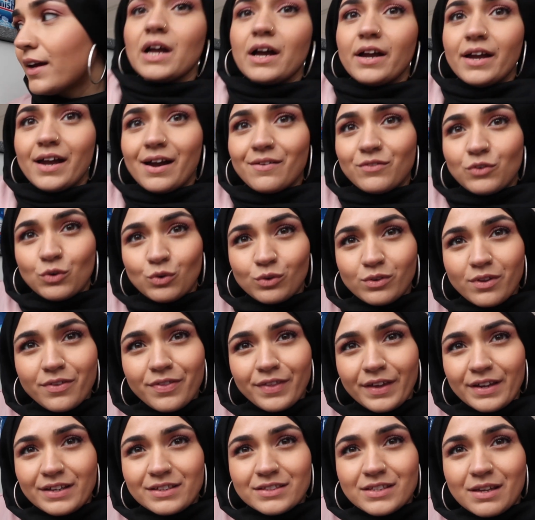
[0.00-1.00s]
I have all the
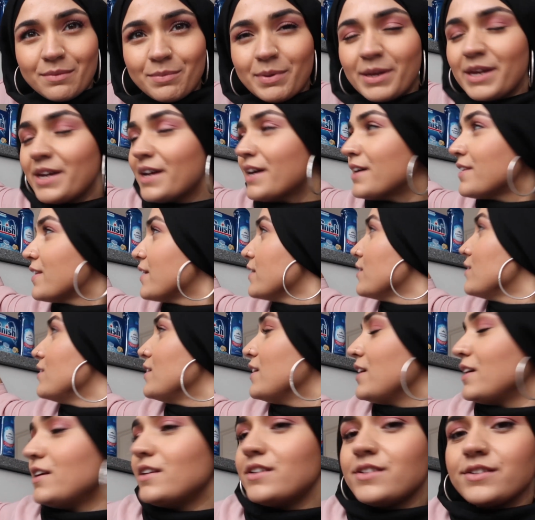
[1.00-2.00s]
things up here that you
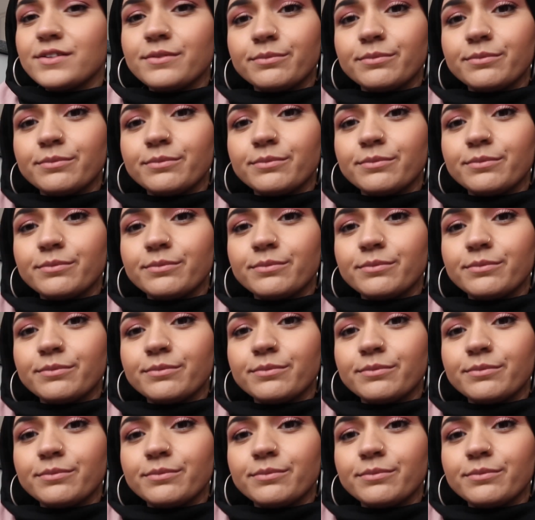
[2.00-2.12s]
need.